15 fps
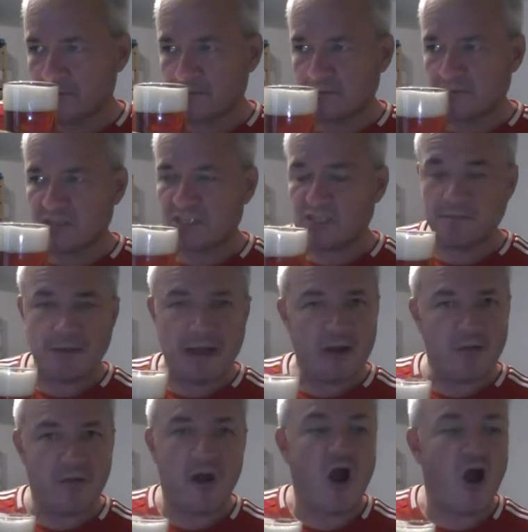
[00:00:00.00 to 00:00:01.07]
The
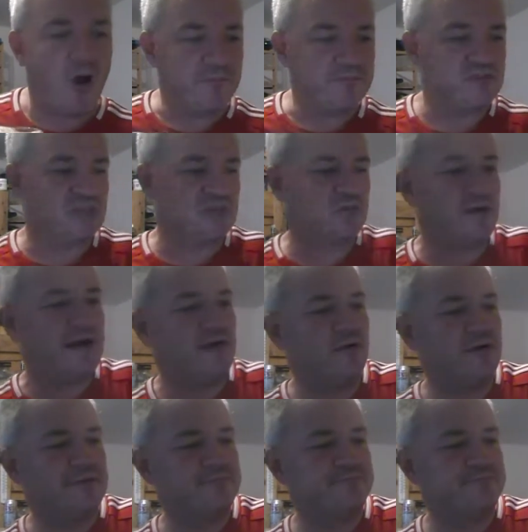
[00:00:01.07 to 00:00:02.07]
smell, hops as well.